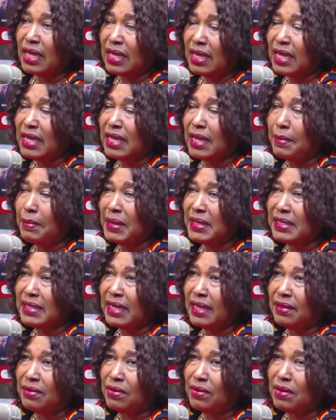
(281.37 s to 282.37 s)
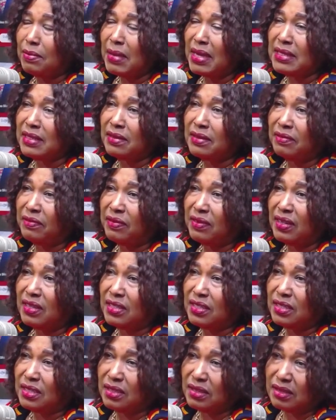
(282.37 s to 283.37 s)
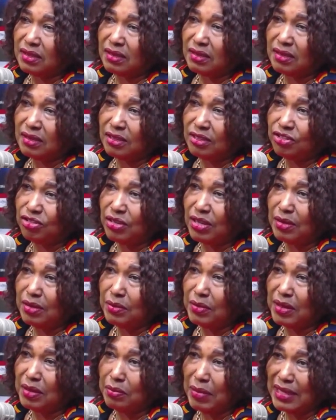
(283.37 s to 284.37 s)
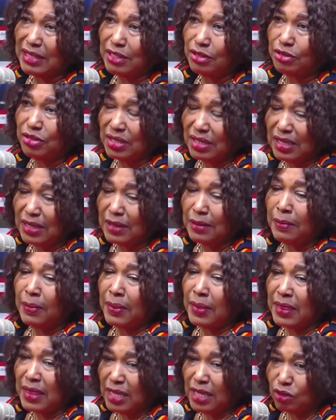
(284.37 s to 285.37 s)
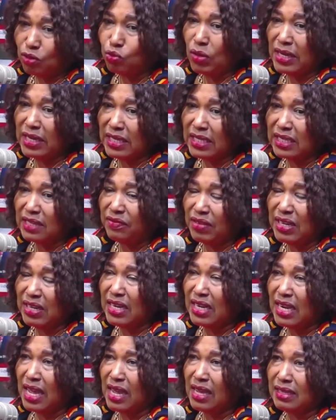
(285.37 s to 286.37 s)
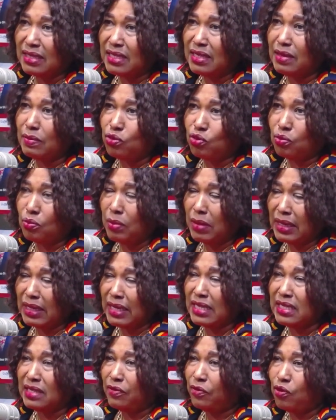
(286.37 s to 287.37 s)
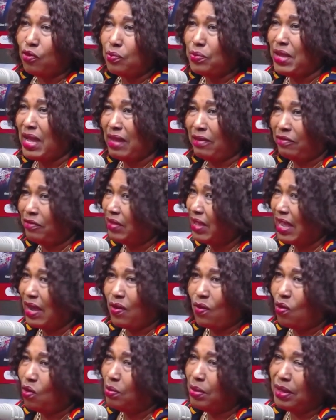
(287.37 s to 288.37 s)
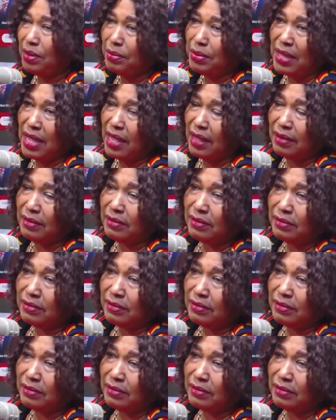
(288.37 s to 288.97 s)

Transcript: Yeah, but a 3 month inflation. Do you get me? But you see, this one is even in our incentive to manage if we be unfair and baby.